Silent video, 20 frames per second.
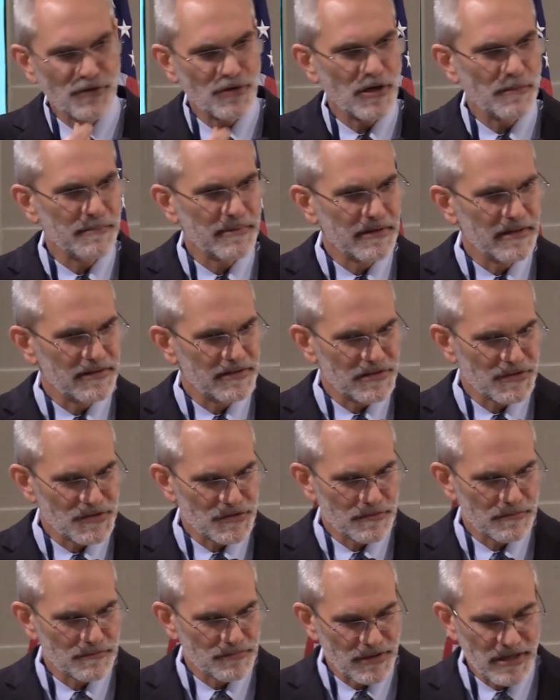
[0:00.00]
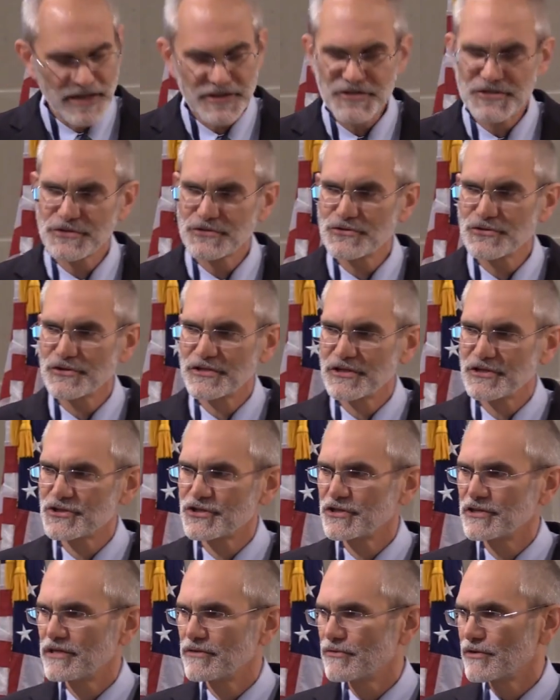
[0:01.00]
I grew up in this Protestant
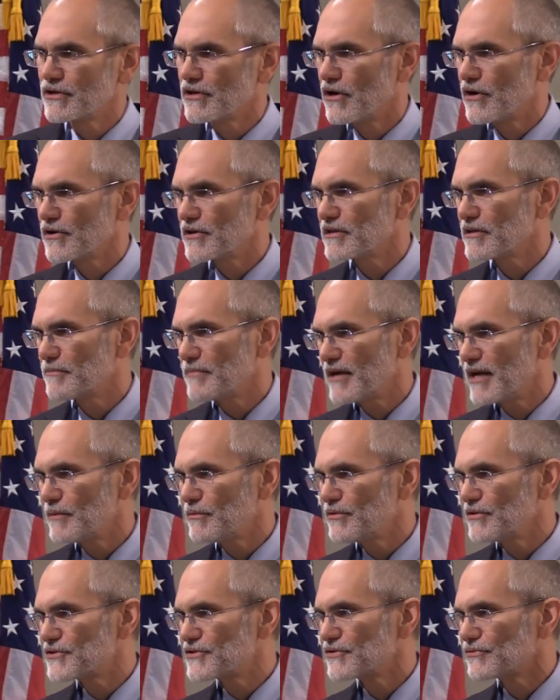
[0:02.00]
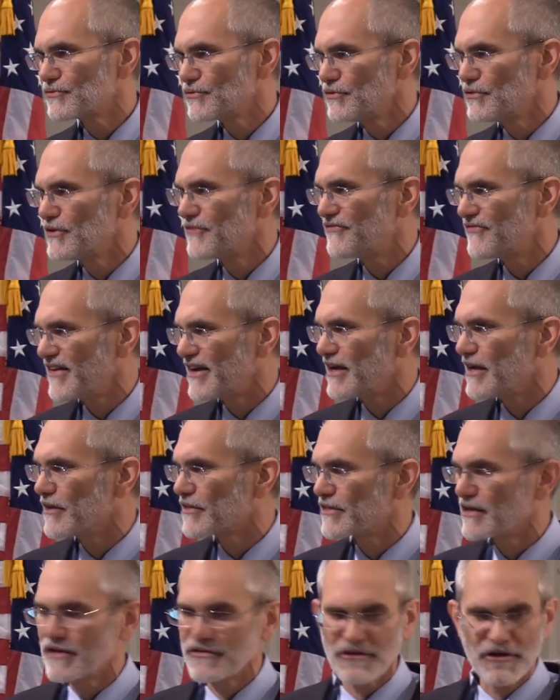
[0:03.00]
tradition regarding regarded the Bible as the rule of
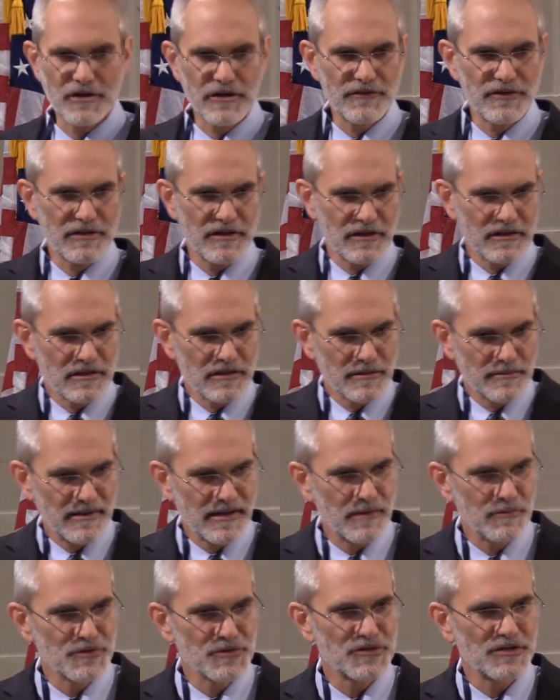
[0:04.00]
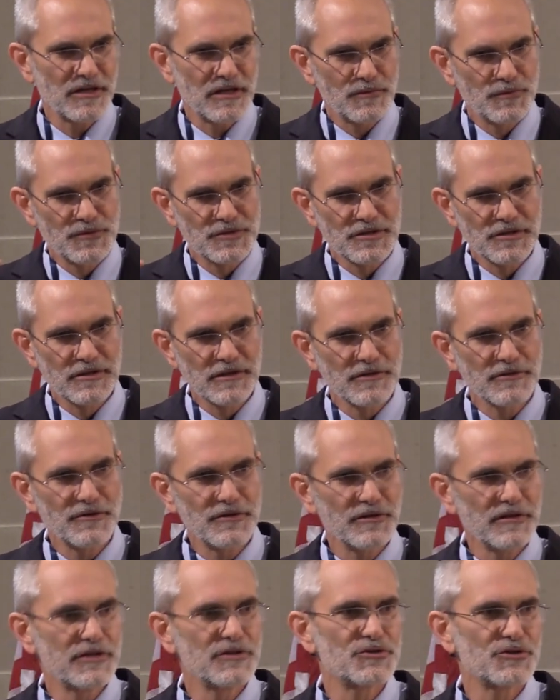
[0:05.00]
faith. I thought everything that the Bible said was
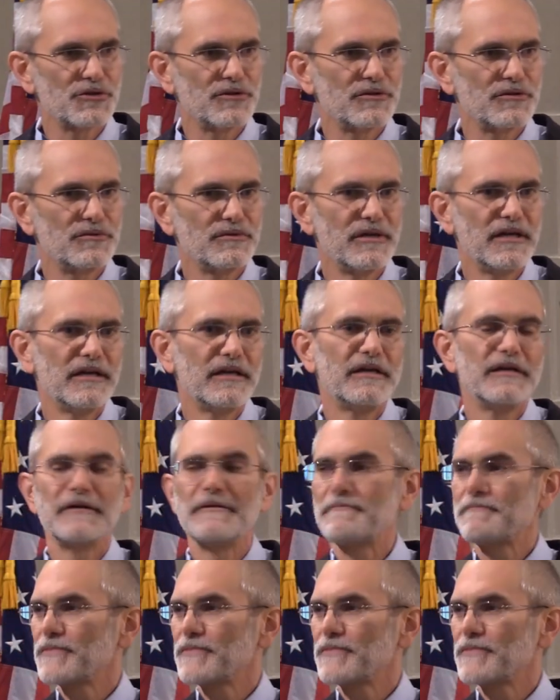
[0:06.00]
literally true.